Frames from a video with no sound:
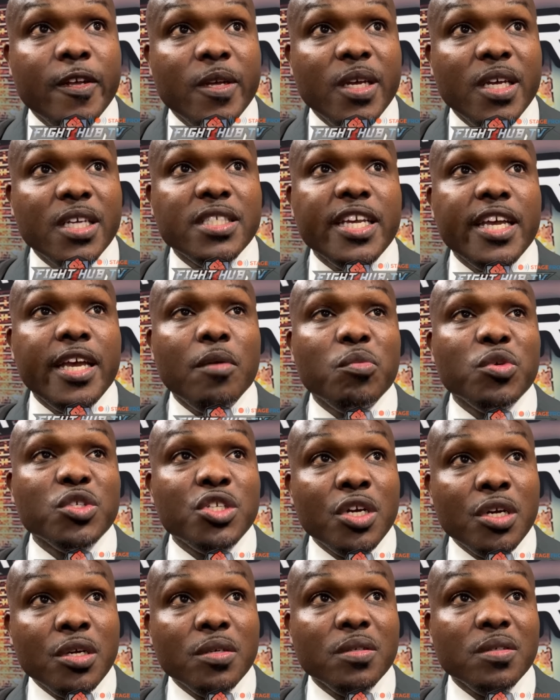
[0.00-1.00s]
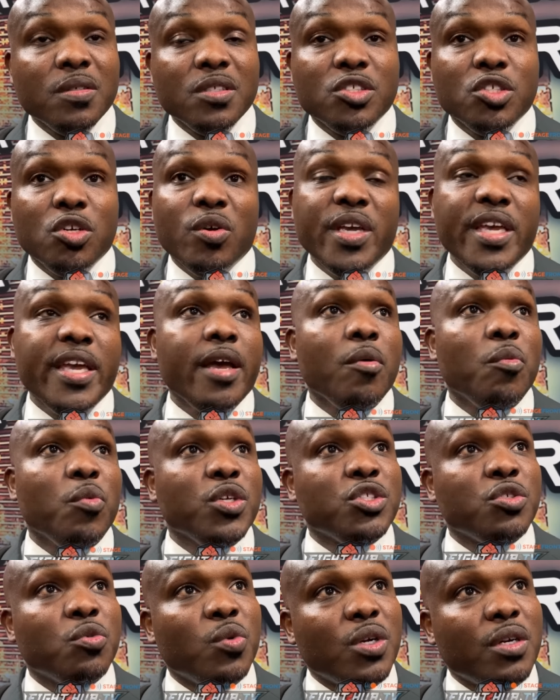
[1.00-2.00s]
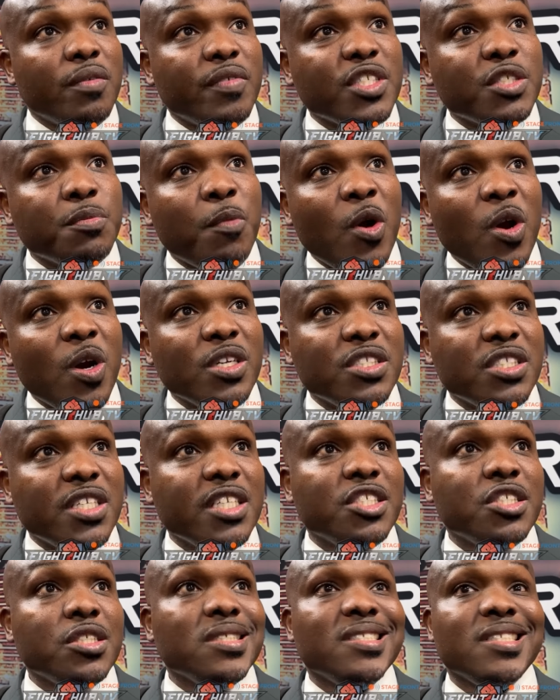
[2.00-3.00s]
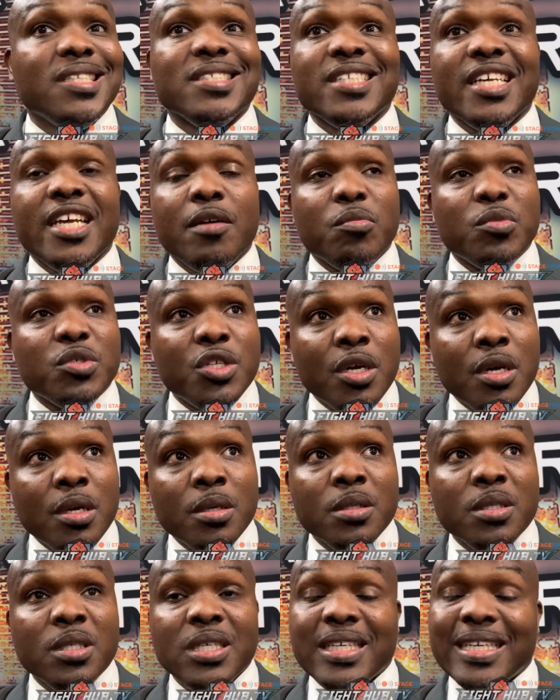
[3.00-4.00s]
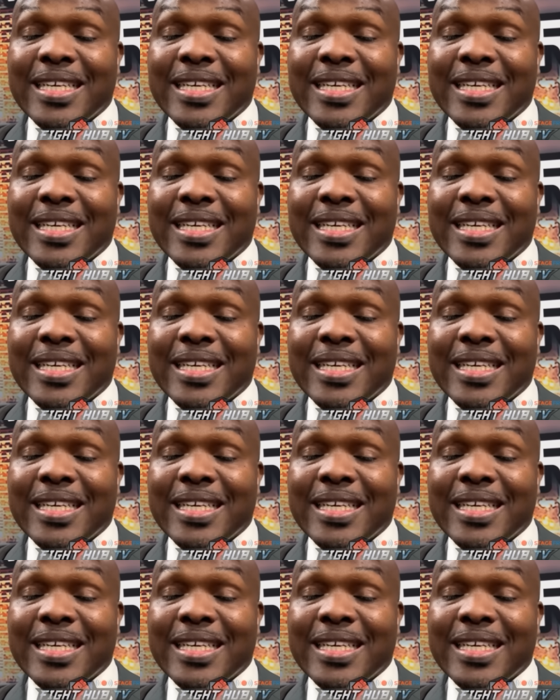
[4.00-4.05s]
His hand was hurt. So he went to one of his sparring sessions, his hand was hurt.